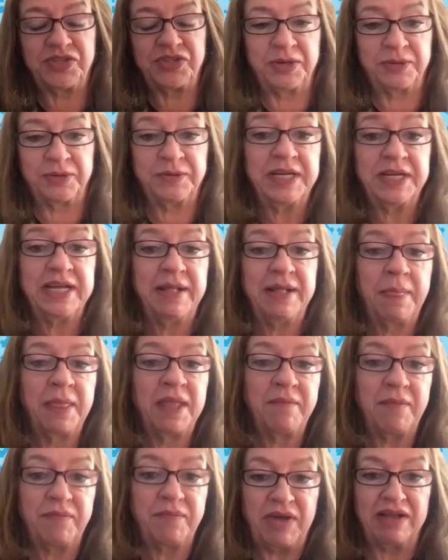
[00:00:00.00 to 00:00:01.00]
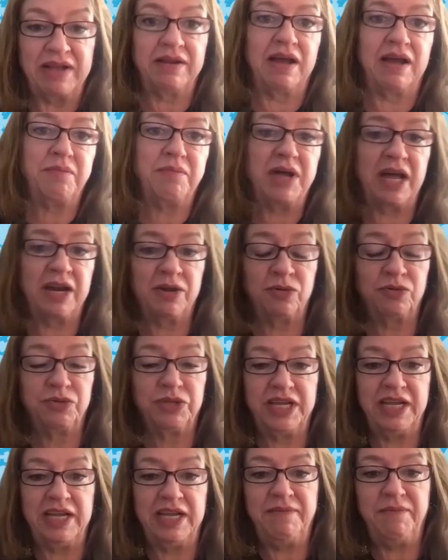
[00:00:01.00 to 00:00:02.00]
So I'm not
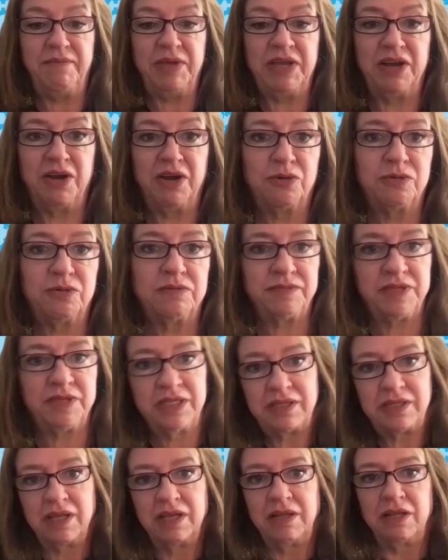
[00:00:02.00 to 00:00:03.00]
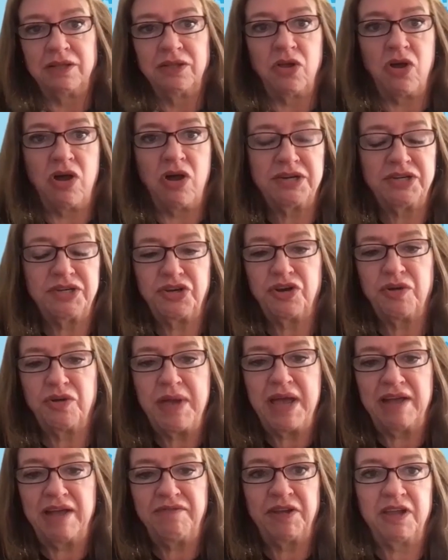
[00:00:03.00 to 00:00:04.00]
only, a long-term
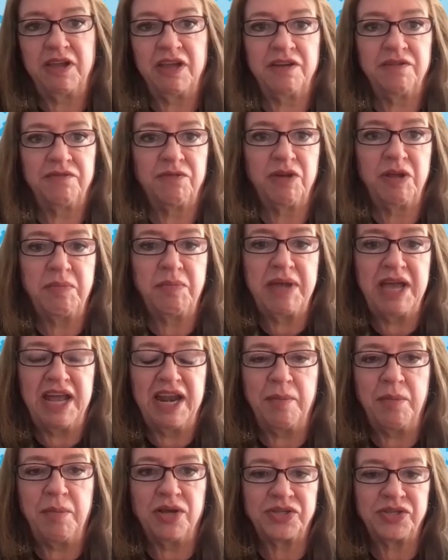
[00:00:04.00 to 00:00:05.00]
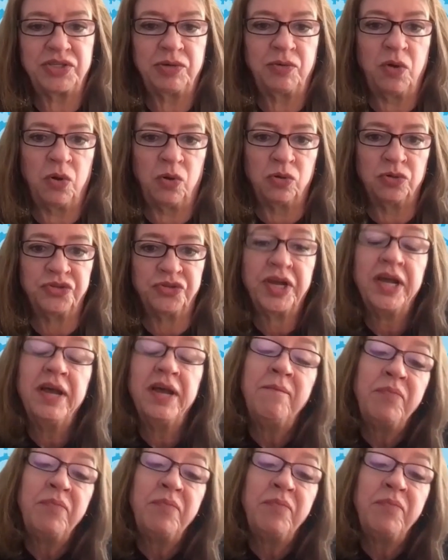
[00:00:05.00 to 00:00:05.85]
advocate of Reman, I'm also old.